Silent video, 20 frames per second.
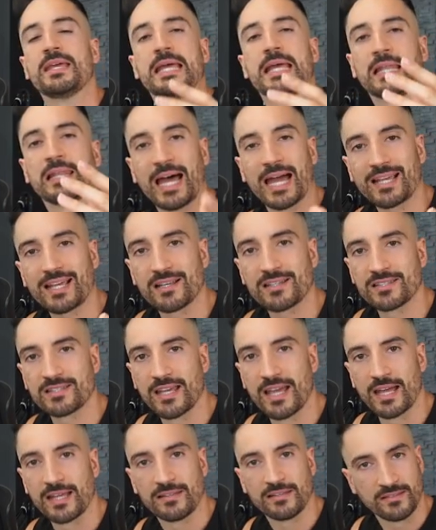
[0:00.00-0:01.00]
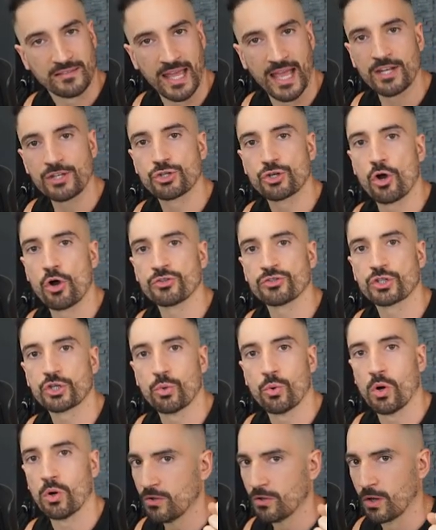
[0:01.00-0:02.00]
Like I said, Dan John's
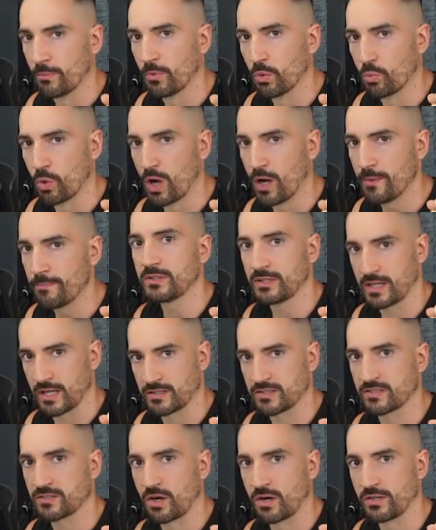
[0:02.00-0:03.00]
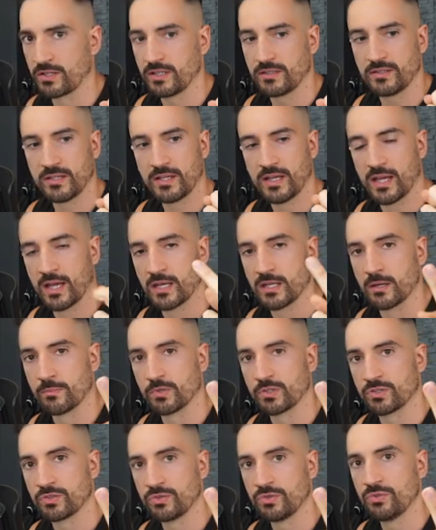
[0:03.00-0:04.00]
quote, number one, get started. And number
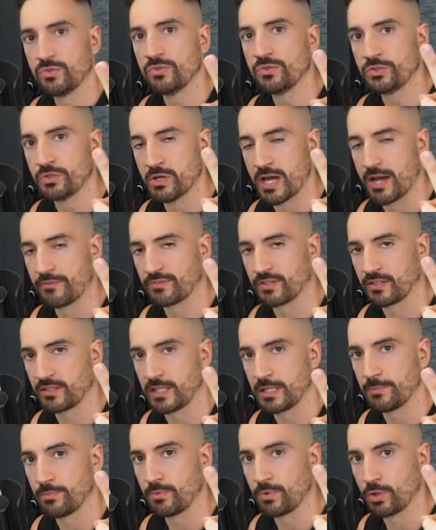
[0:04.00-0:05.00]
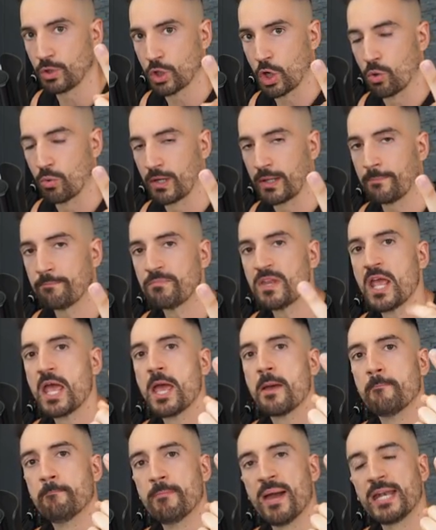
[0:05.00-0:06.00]
two, you have to keep going.
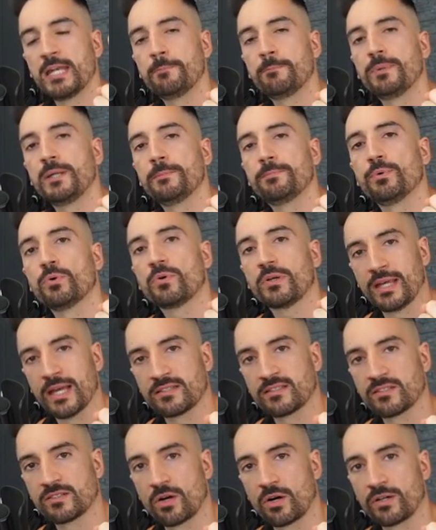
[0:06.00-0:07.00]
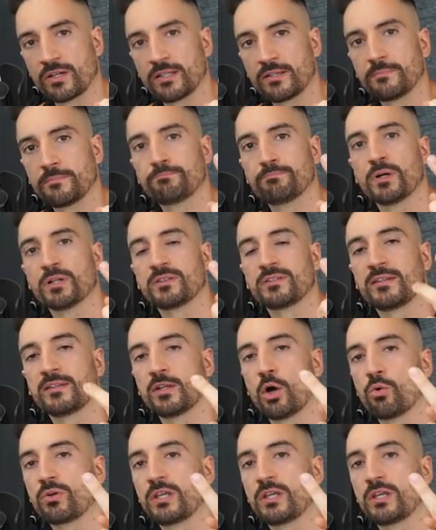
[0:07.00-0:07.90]
Many people get started, but they don't